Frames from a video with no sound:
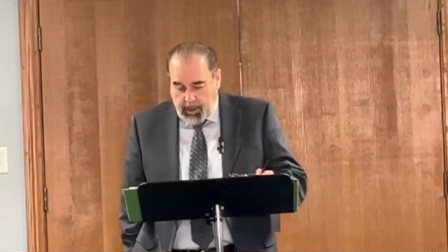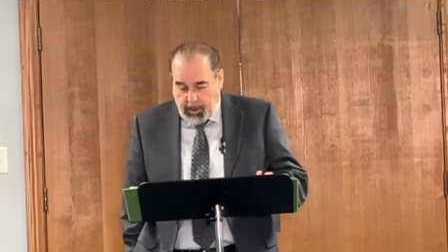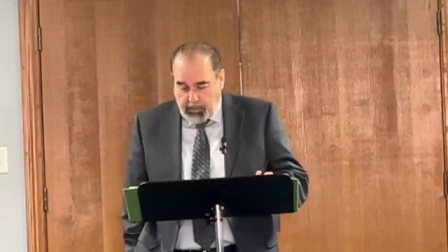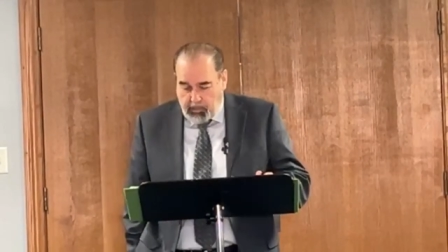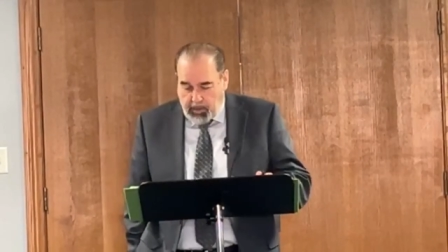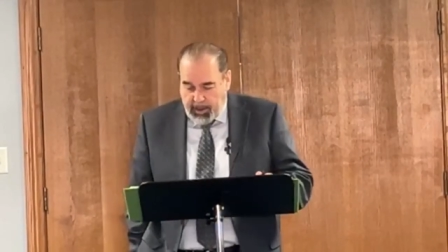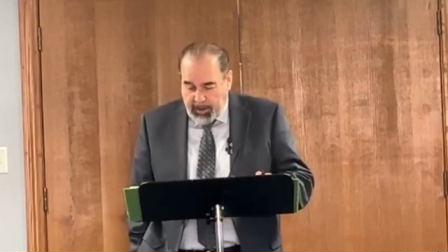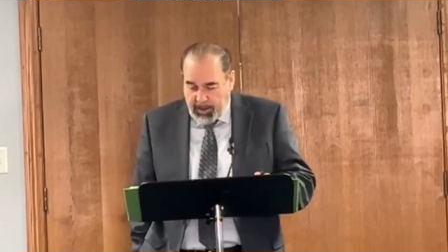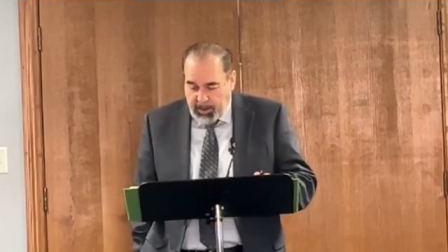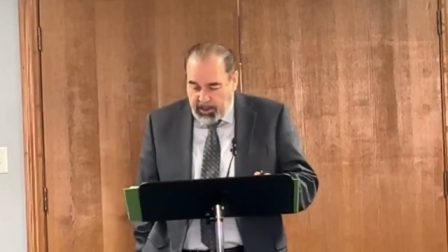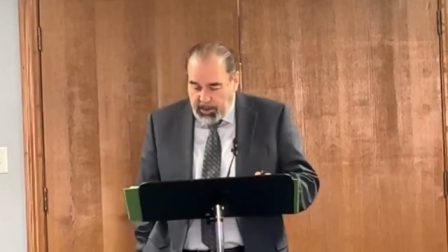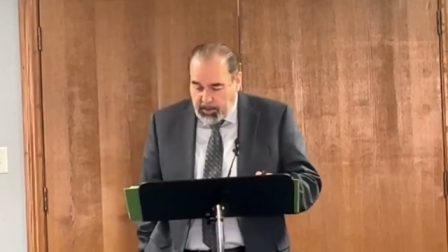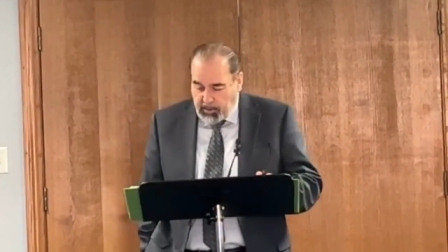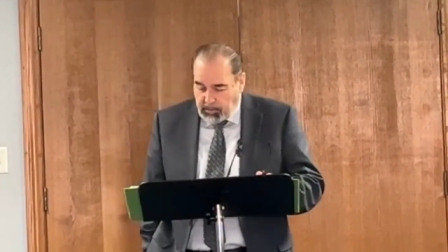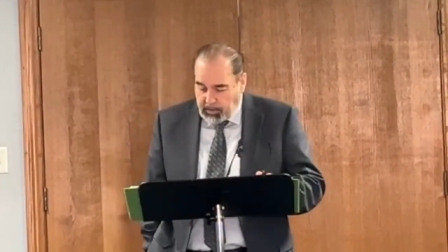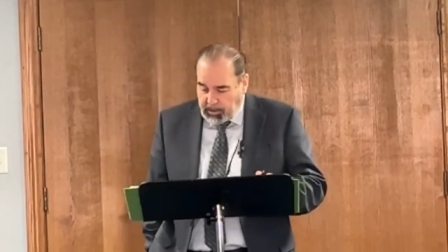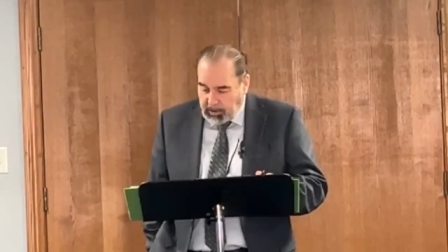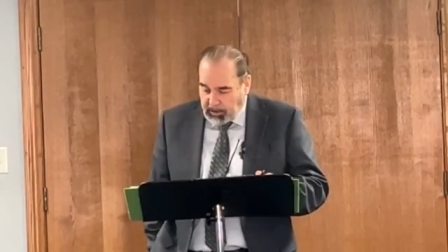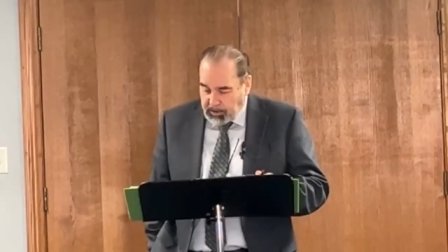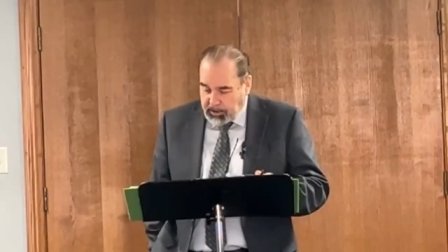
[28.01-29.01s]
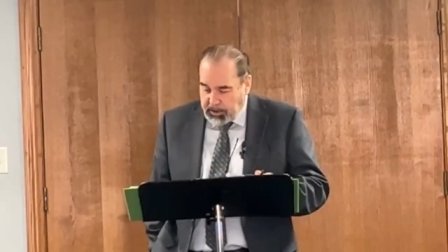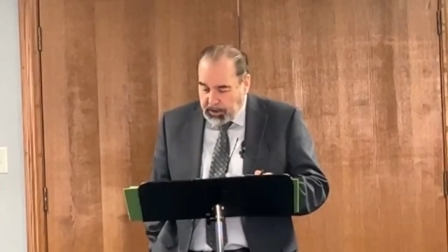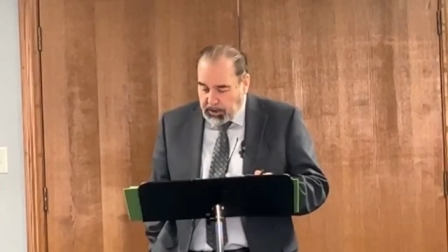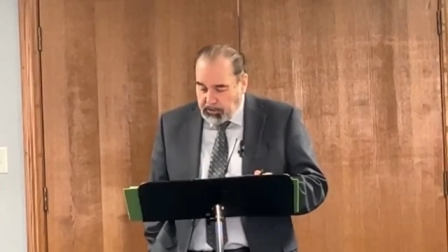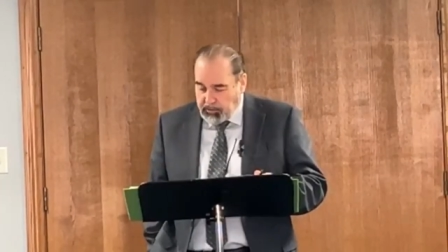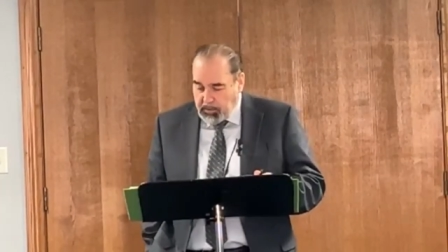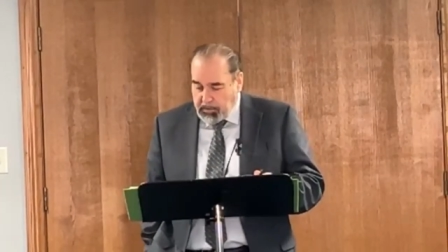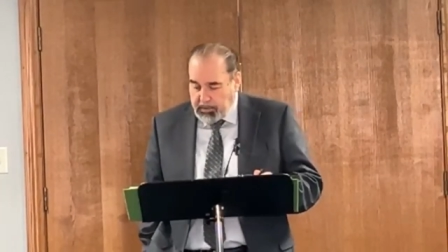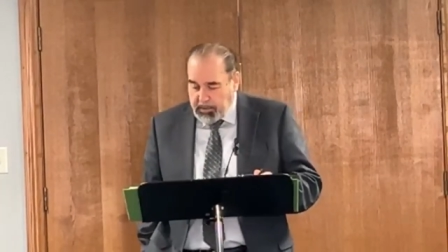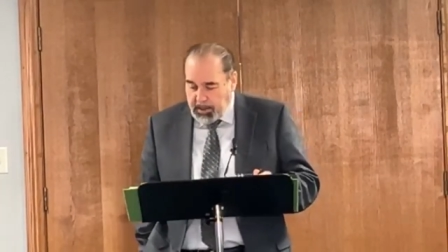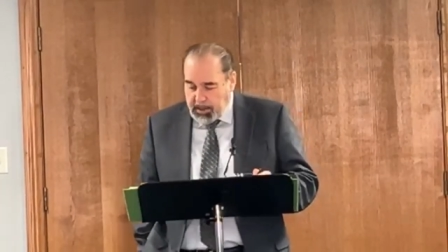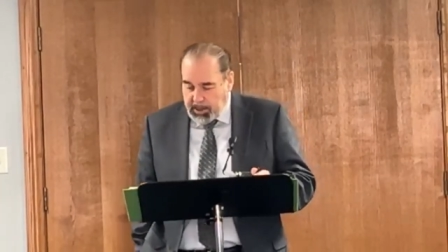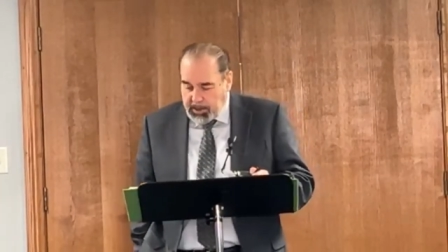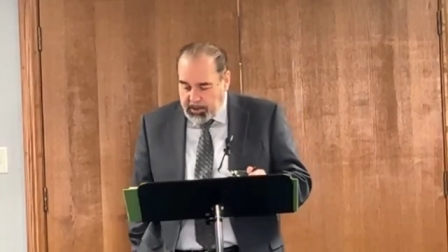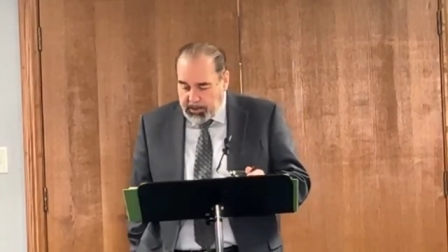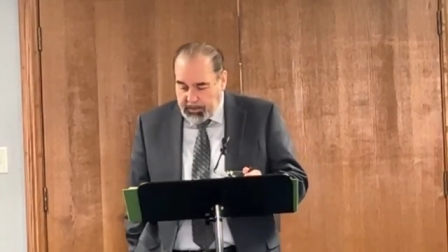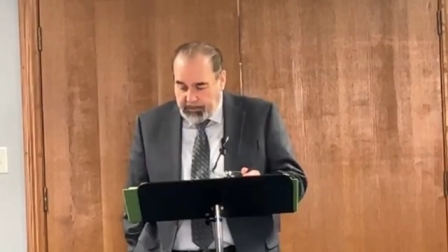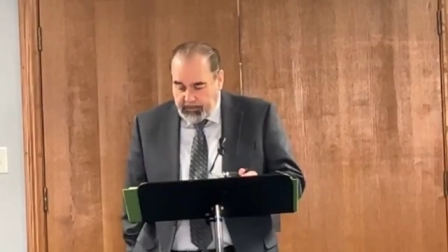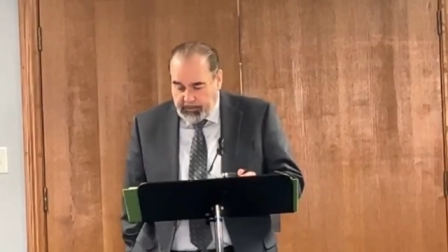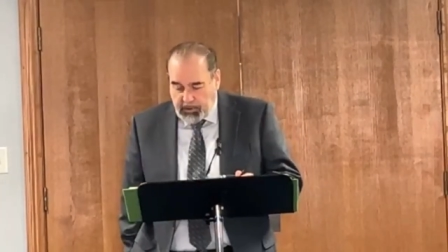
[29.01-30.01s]
I write unto you, little children,
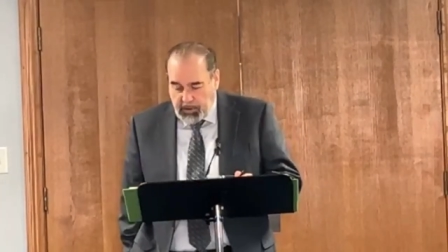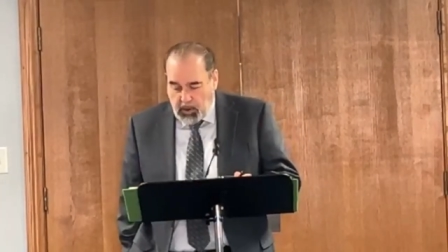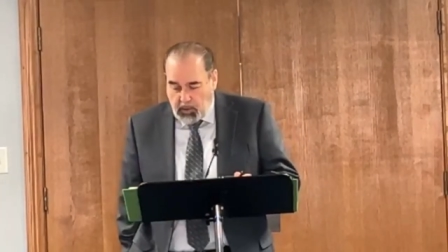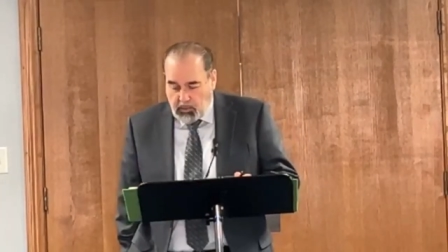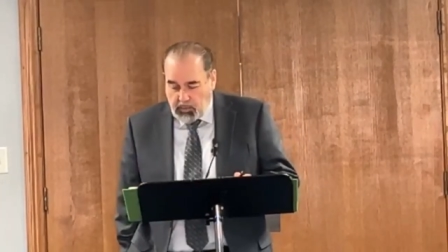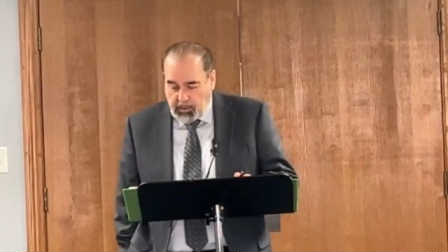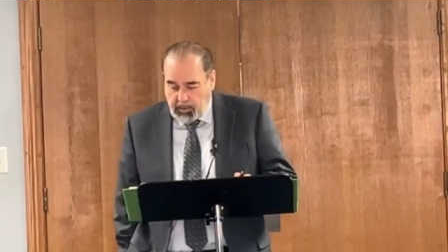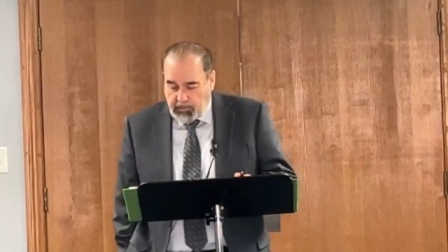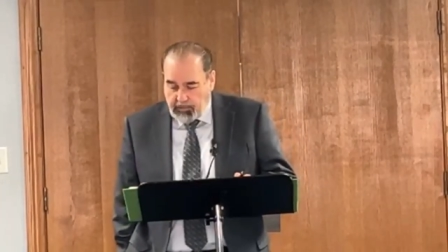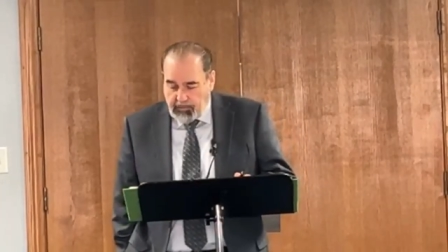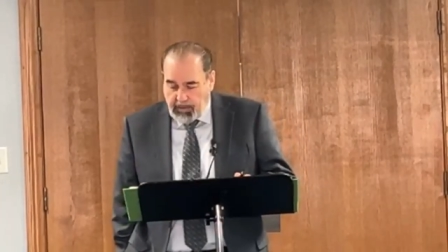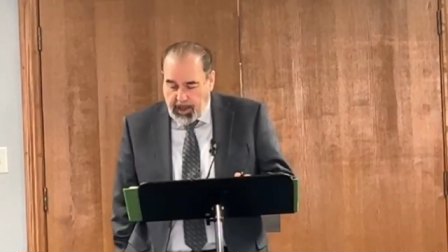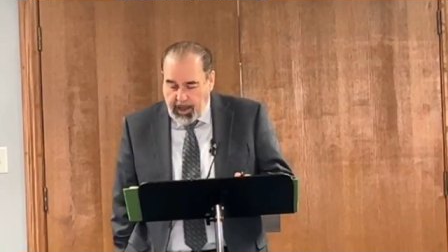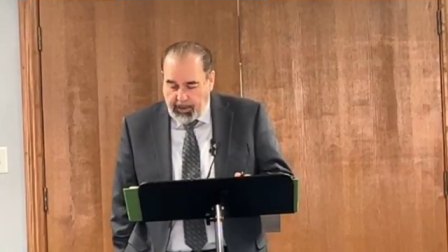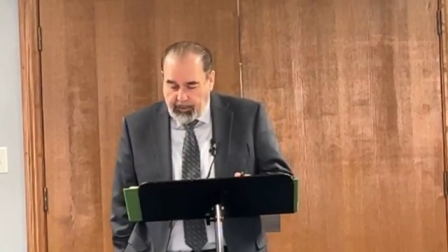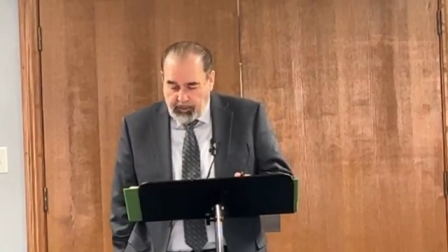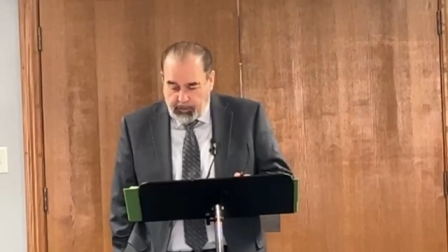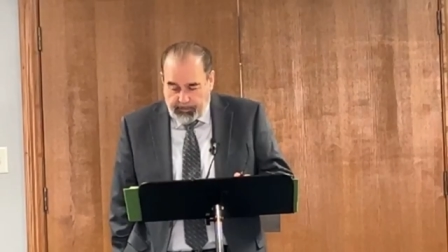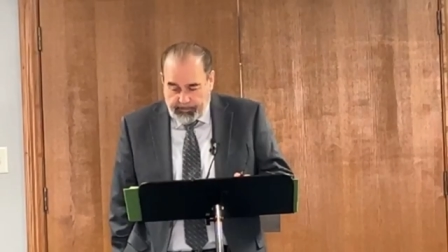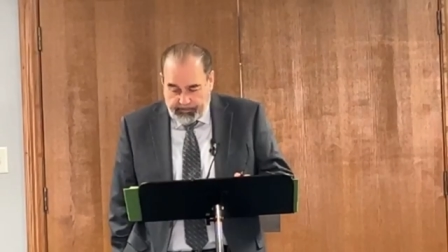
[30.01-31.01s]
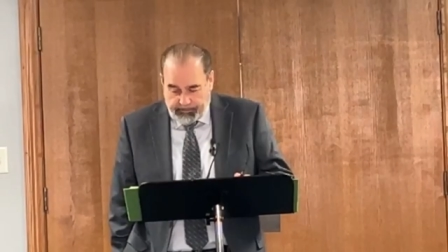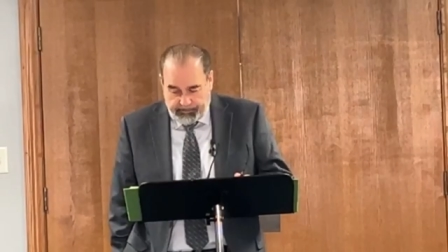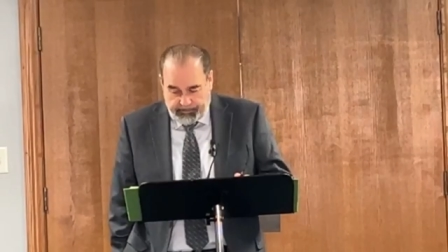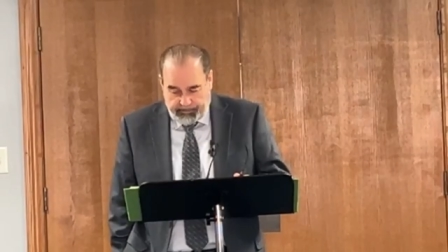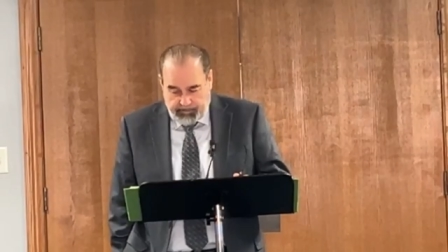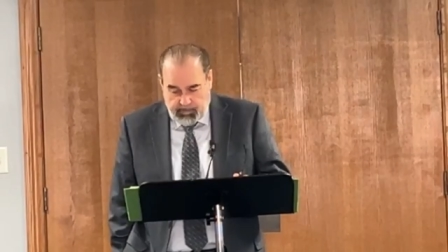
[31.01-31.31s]
because you've known the Father.